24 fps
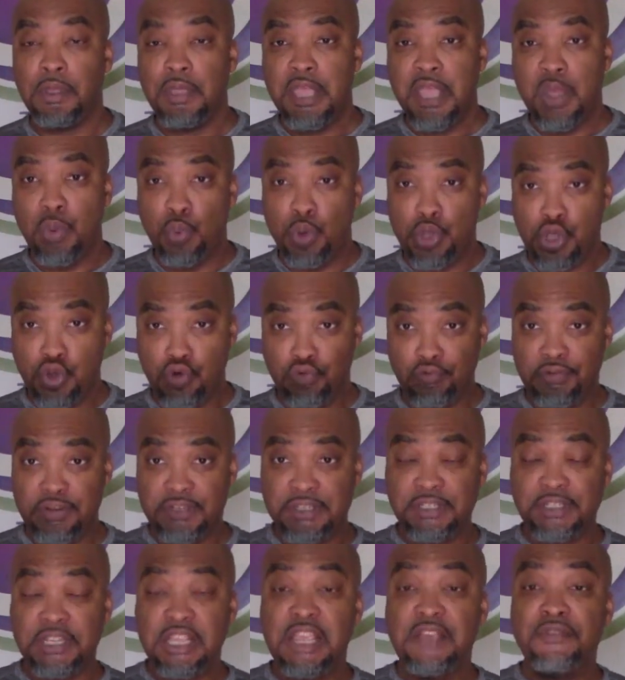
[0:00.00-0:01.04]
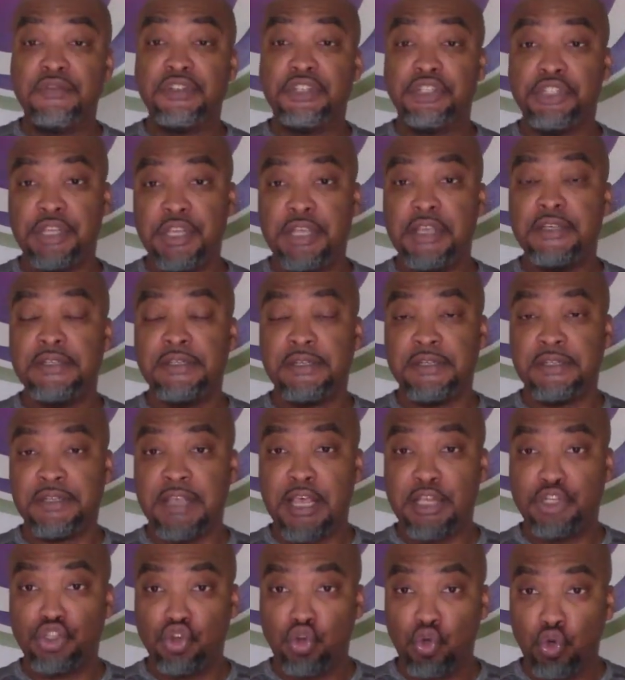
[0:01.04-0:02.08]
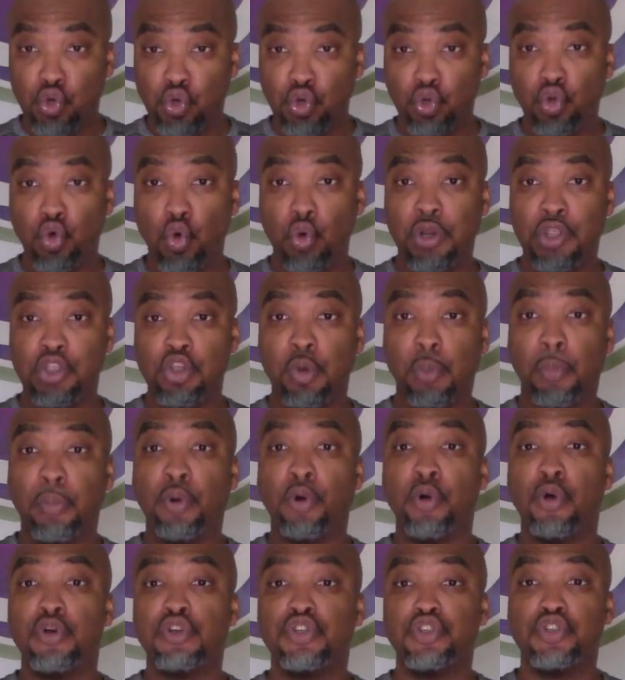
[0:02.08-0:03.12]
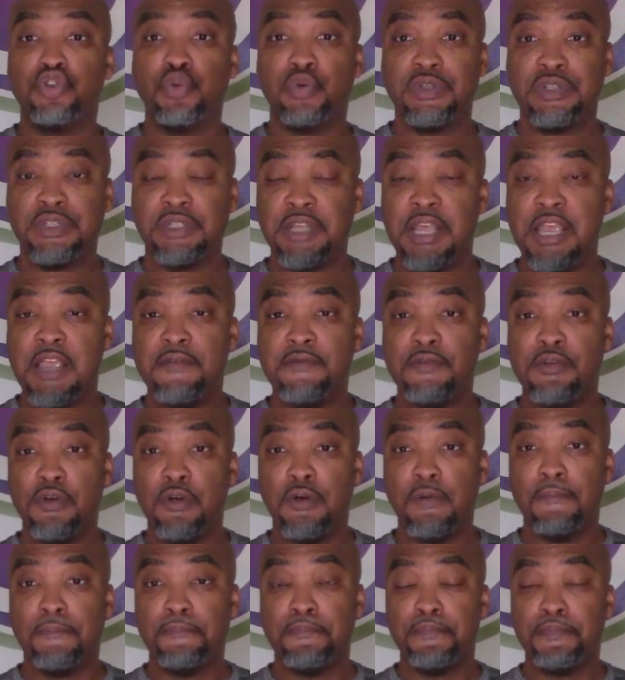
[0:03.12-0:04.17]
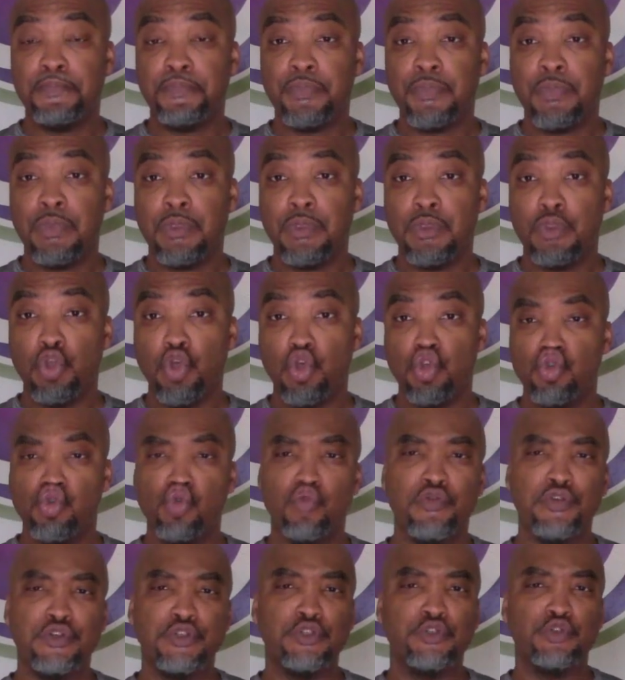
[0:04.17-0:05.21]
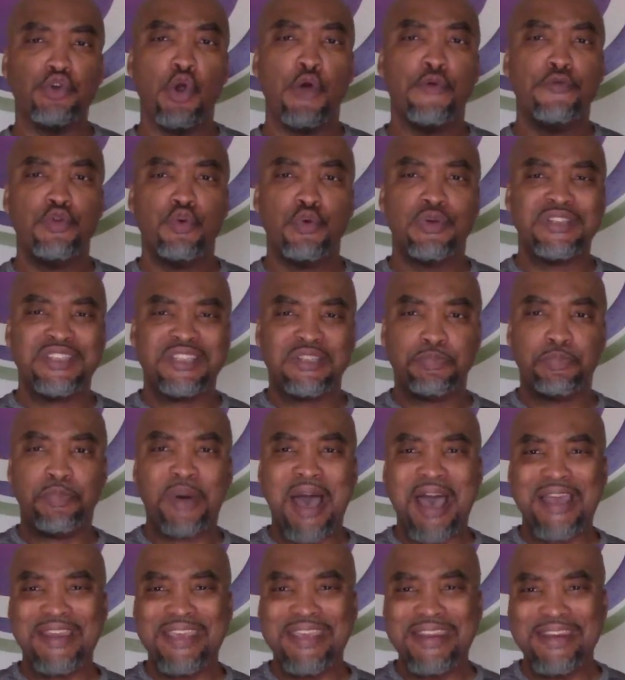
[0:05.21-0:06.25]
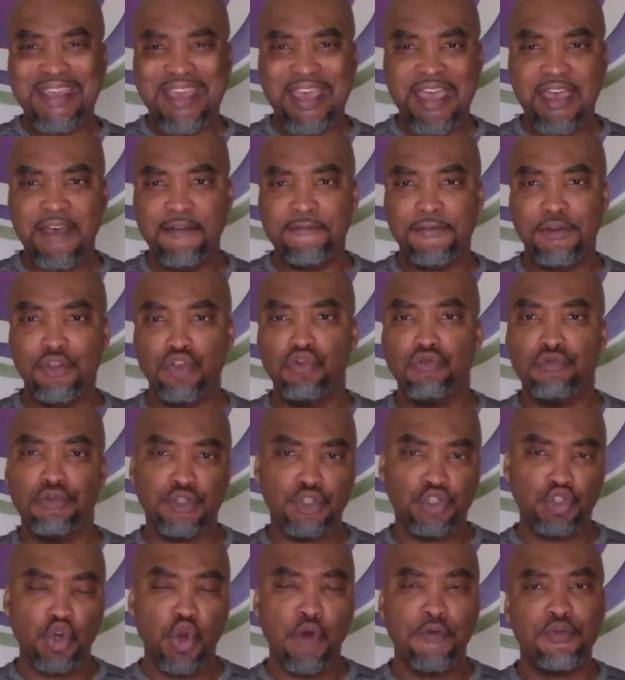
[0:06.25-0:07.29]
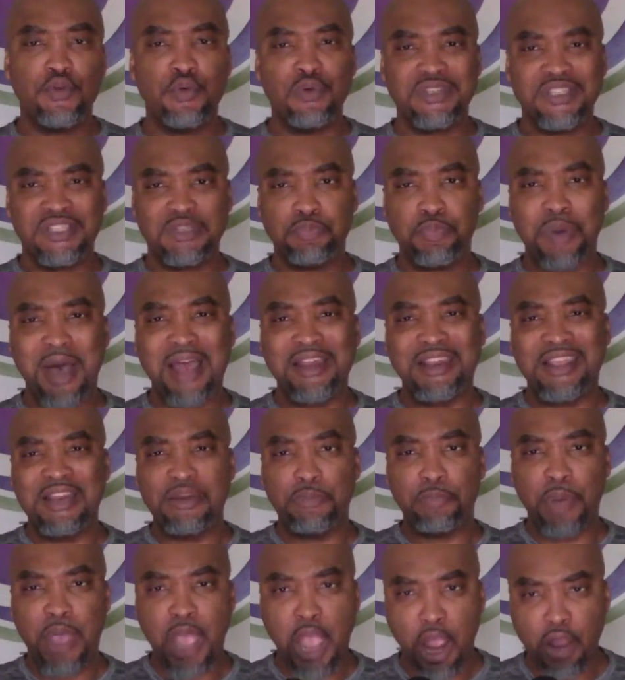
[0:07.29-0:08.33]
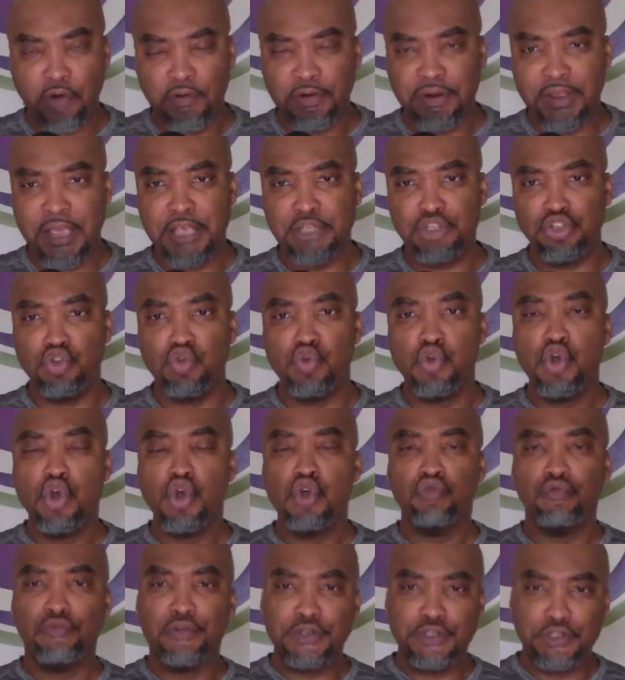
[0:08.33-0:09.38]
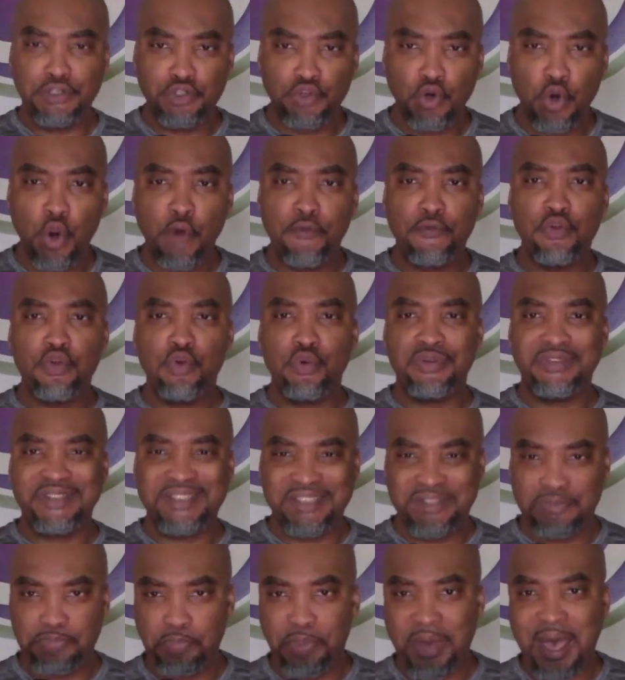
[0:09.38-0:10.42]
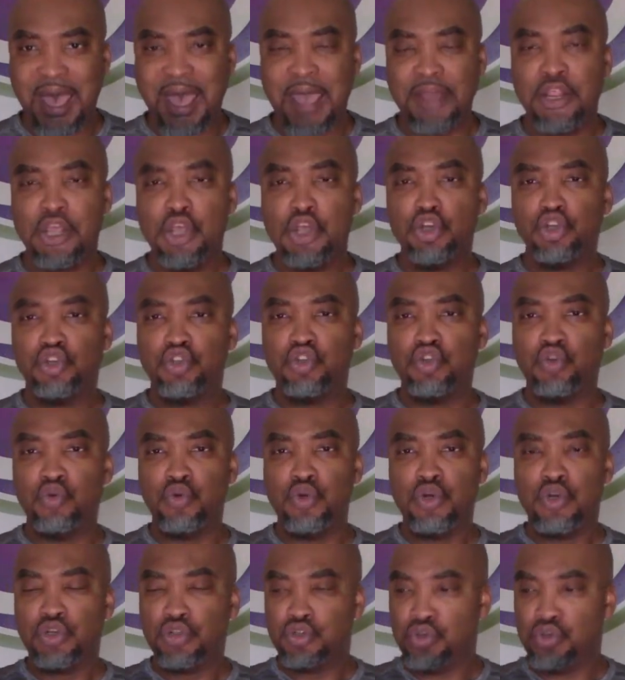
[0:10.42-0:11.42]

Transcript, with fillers: And when you receive Jesus as your Lord and your personal Savior, you reserve your spot in heaven. You reserve your spot in paradise. You reserve your spot to